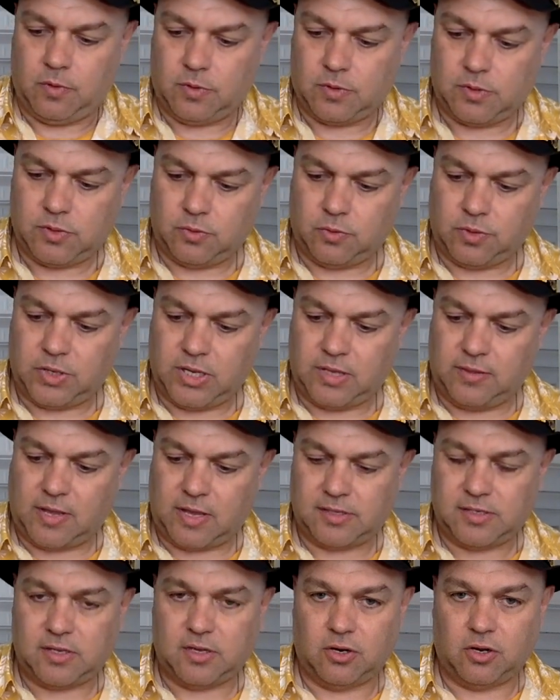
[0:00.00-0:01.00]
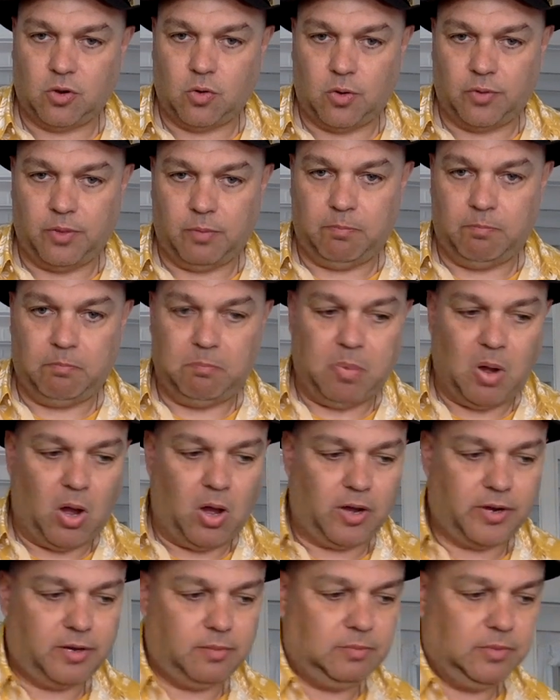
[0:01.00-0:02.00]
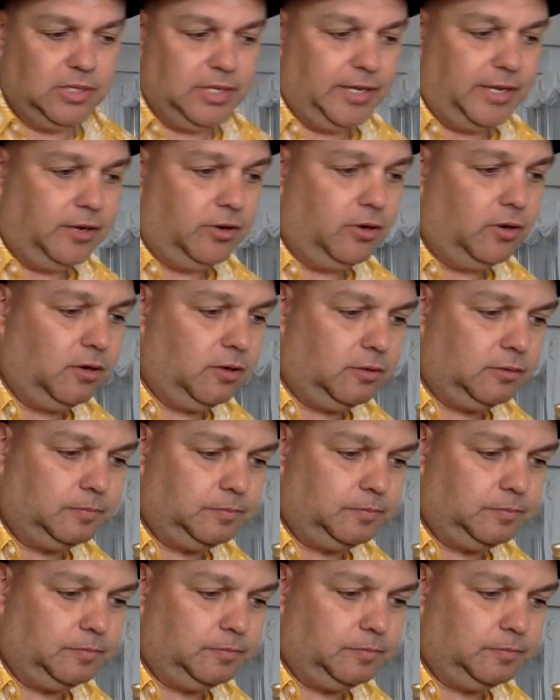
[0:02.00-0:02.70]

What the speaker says: So again, that's going to go on the bottom layer.